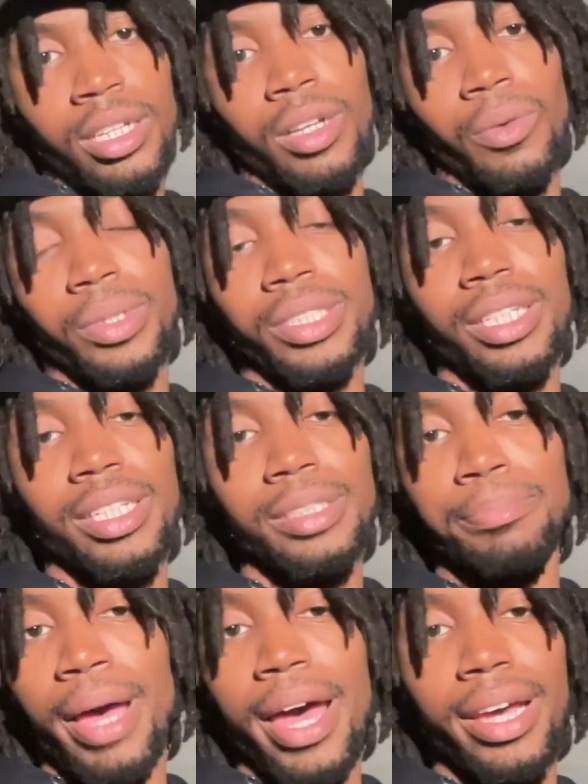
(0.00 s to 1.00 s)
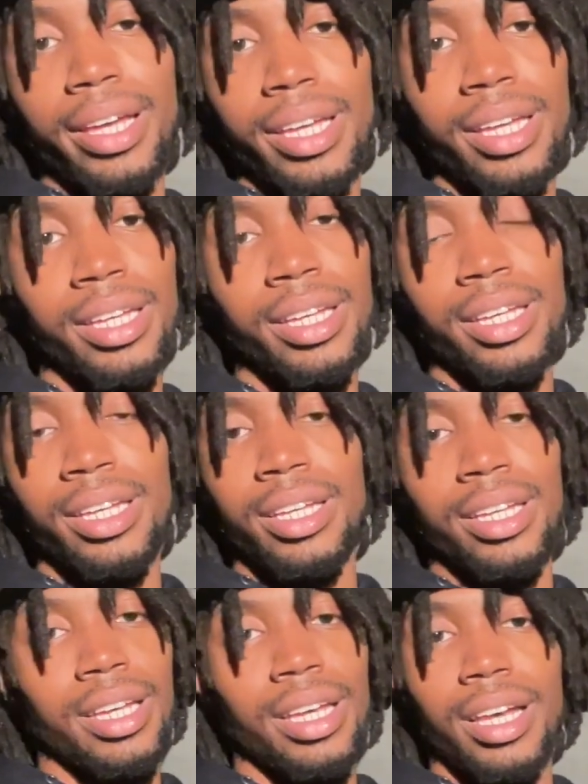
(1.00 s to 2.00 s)
What's in this bag?
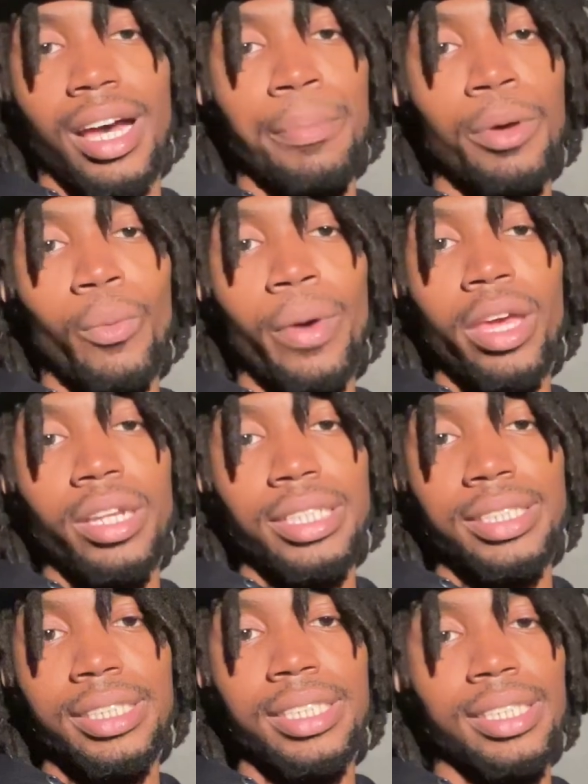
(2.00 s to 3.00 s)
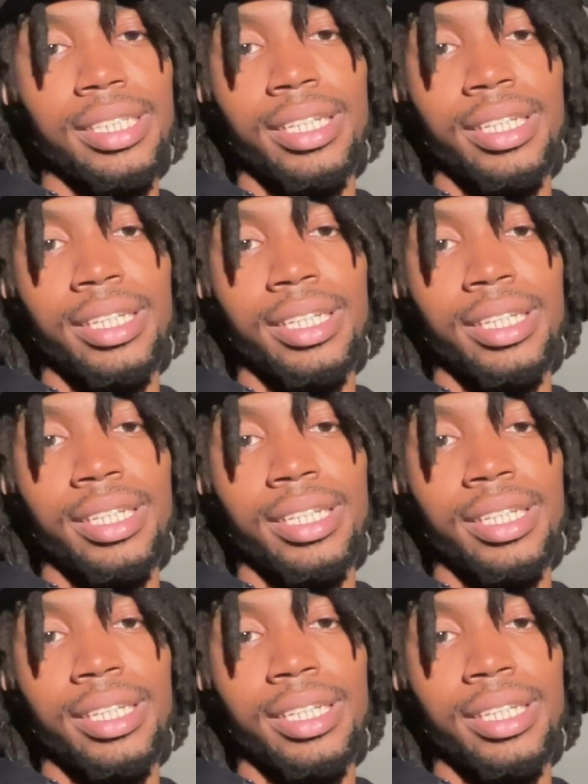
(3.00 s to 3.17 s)
I've been waiting to see.